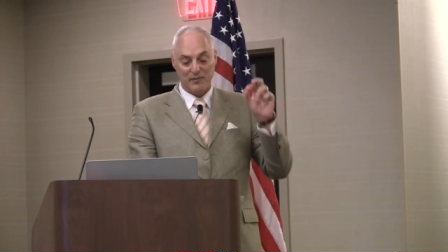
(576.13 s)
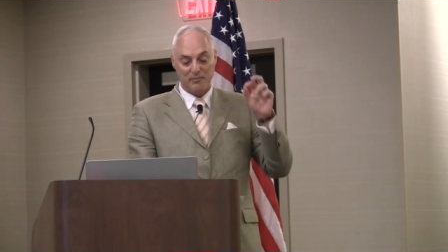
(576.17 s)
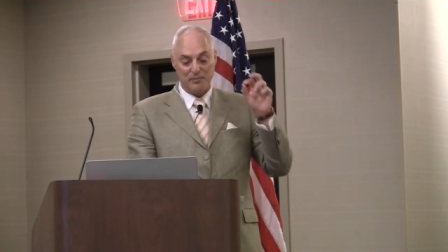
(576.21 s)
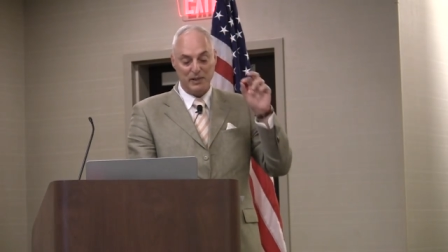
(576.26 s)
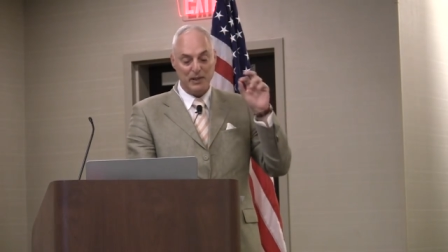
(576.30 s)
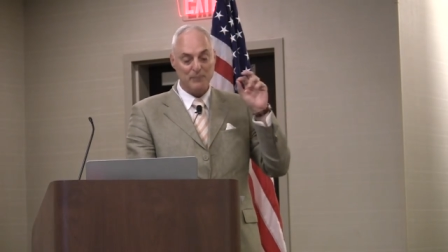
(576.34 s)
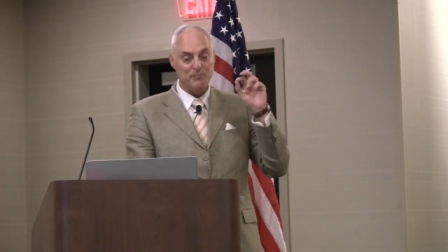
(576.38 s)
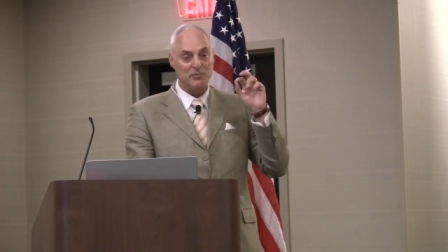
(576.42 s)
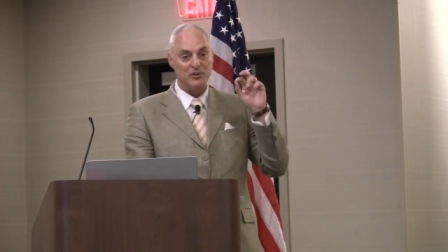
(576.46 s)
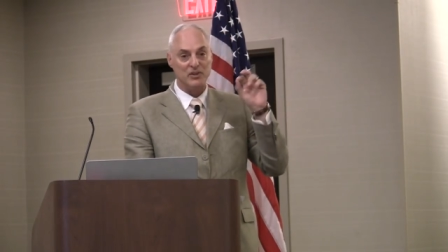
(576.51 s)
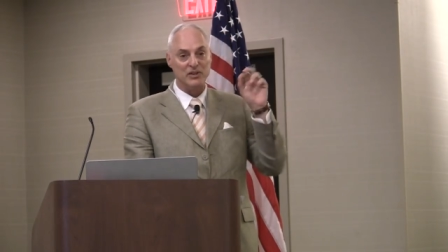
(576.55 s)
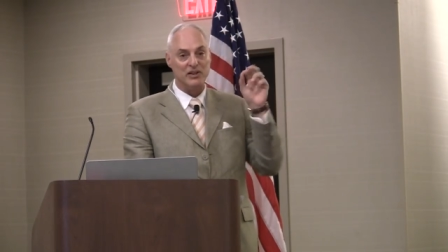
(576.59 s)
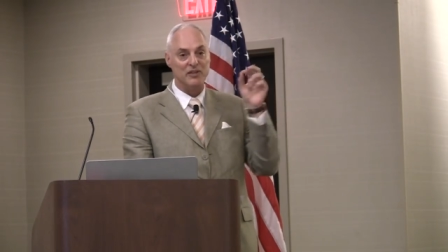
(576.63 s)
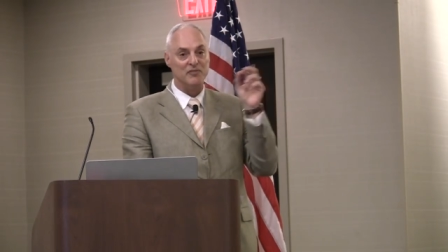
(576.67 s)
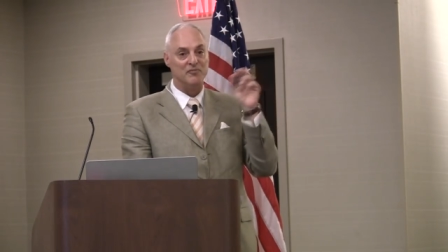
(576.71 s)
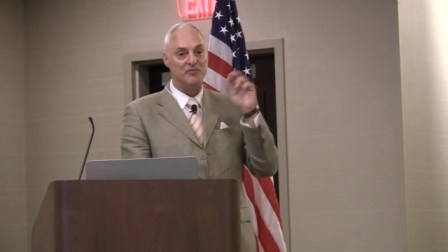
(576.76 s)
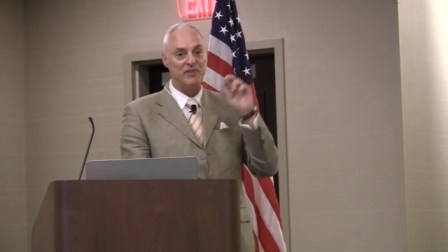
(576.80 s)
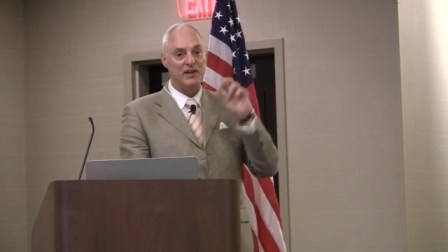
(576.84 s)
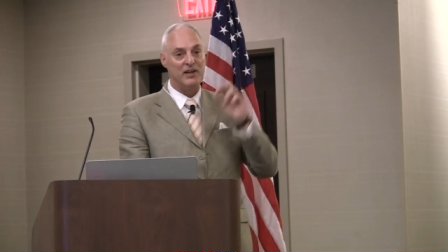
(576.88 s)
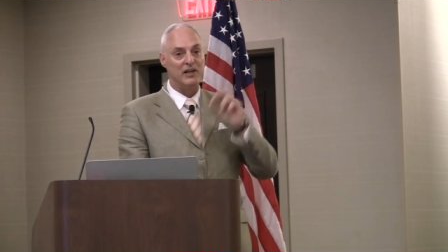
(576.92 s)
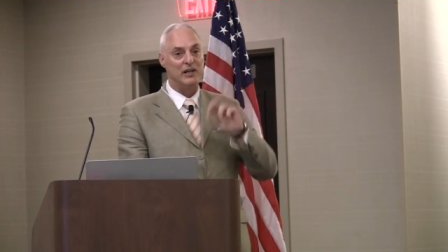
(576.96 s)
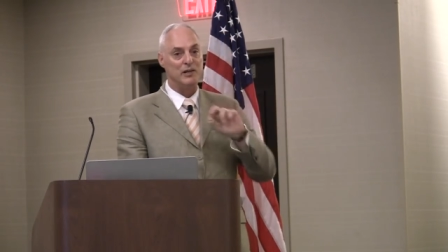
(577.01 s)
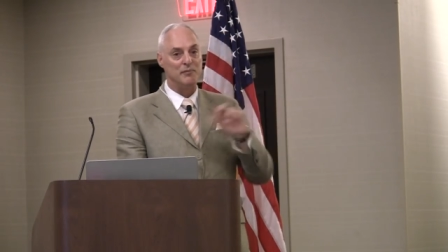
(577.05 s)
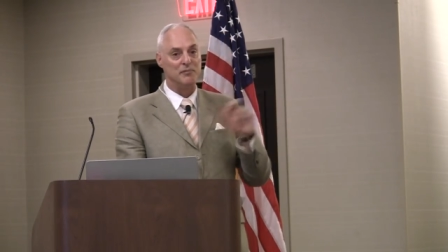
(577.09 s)
people
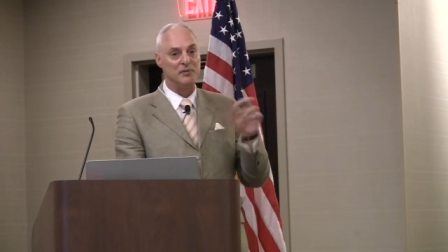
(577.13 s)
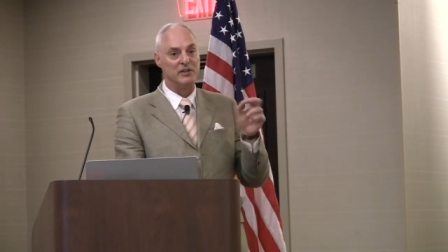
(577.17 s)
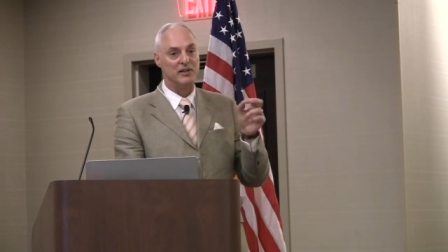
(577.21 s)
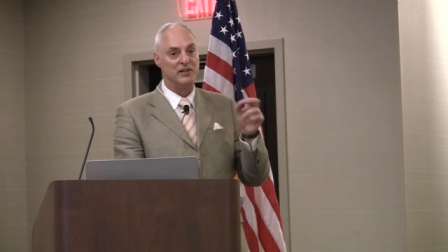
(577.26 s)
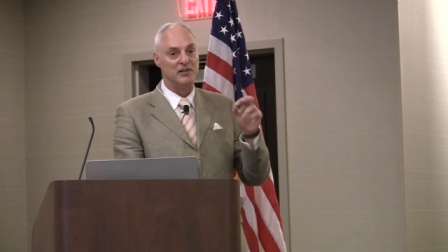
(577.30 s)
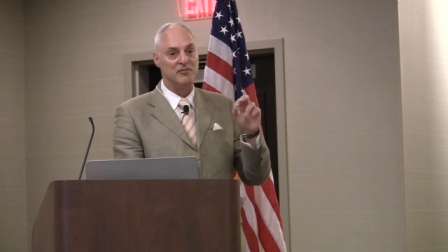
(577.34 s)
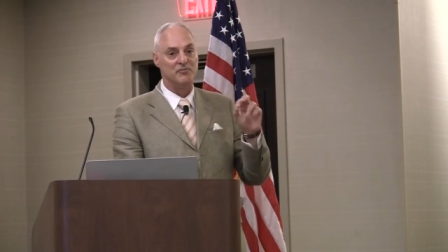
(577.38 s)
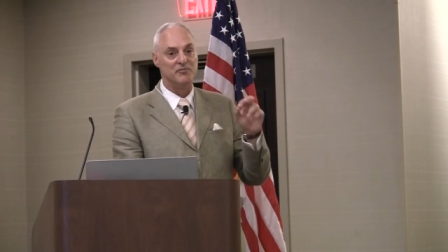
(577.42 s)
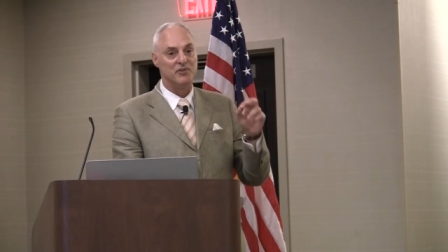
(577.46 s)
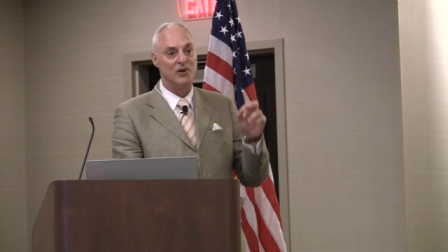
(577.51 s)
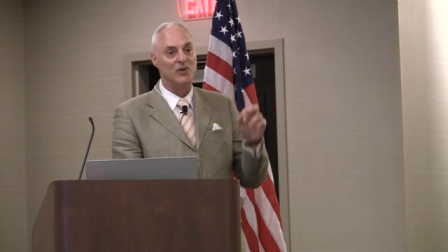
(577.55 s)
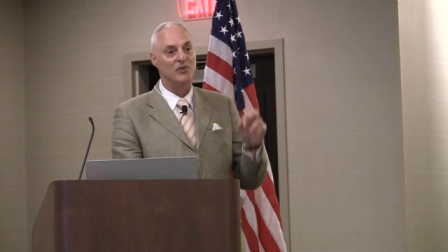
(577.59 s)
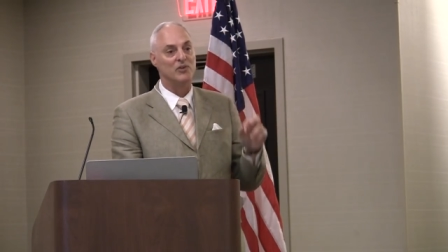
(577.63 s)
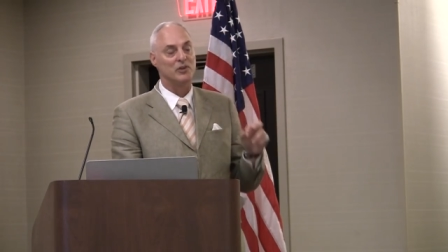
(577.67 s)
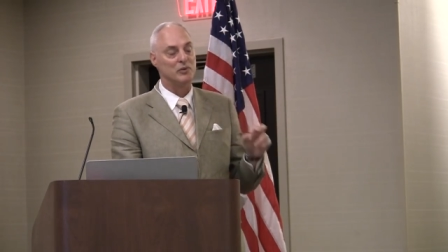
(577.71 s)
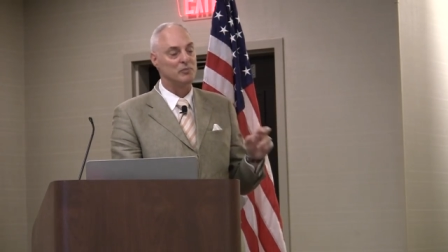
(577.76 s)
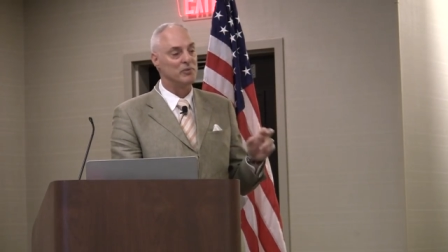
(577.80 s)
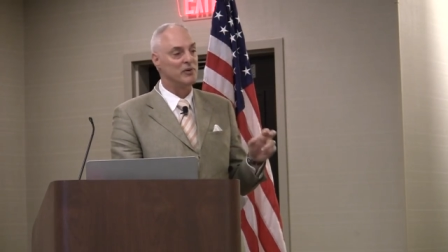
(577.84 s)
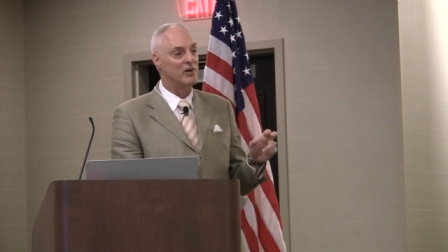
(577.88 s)
invariably invoke the